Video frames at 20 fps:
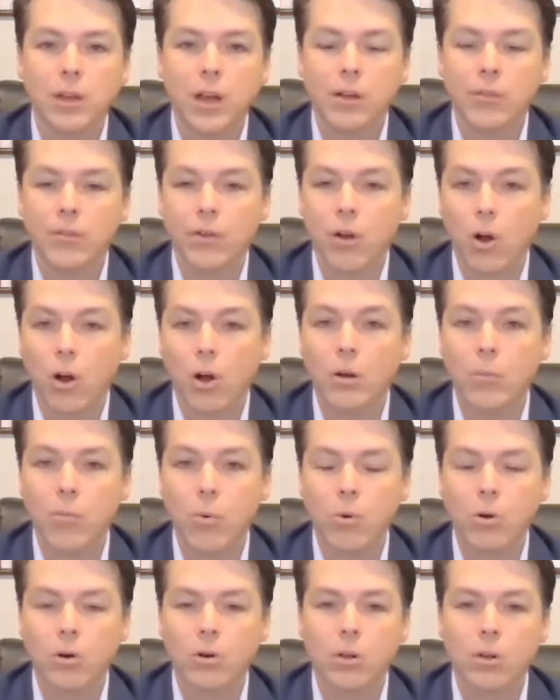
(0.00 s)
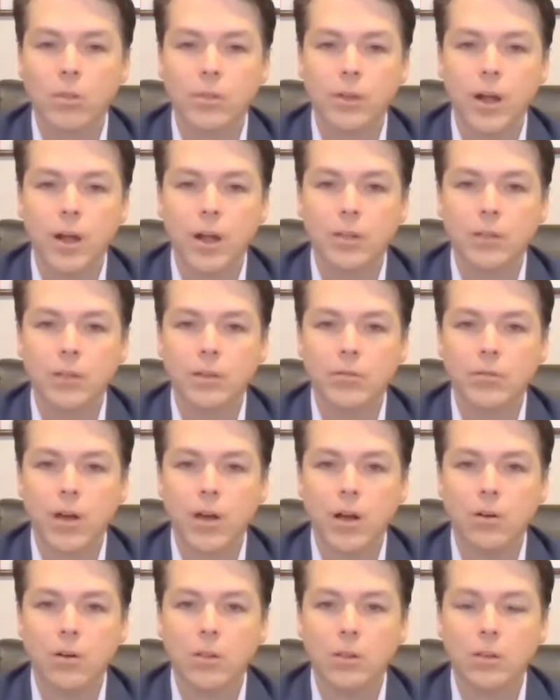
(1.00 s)
of a hard border on the island of
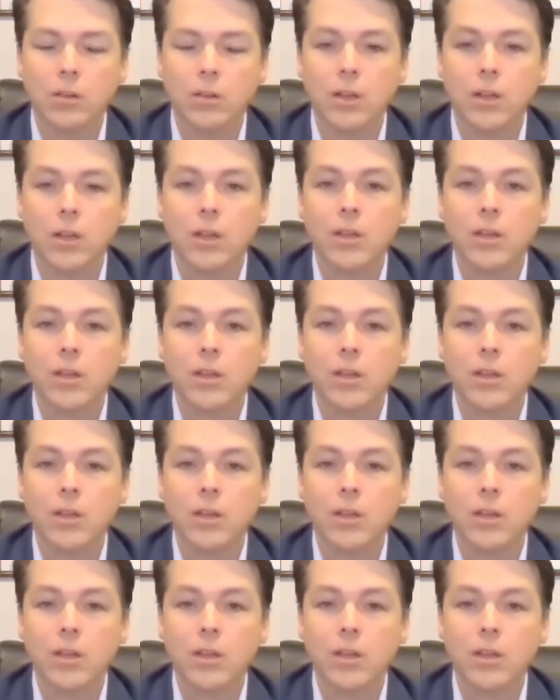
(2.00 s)
Ireland.